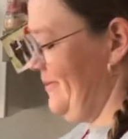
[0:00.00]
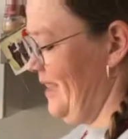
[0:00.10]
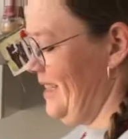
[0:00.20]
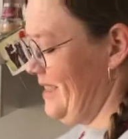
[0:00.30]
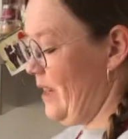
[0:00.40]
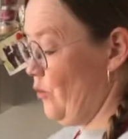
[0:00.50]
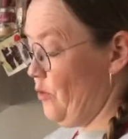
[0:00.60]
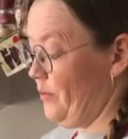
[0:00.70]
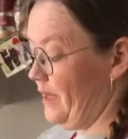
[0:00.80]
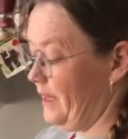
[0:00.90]
Guess I
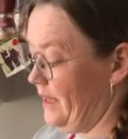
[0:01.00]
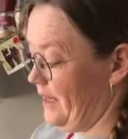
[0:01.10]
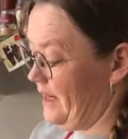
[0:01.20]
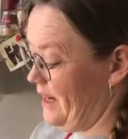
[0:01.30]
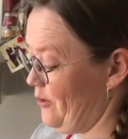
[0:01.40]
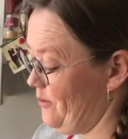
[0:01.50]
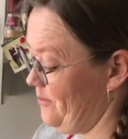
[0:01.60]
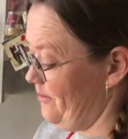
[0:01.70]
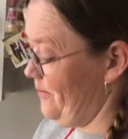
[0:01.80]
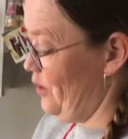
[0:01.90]
won't be eating it now.
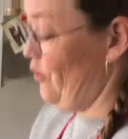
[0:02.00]
I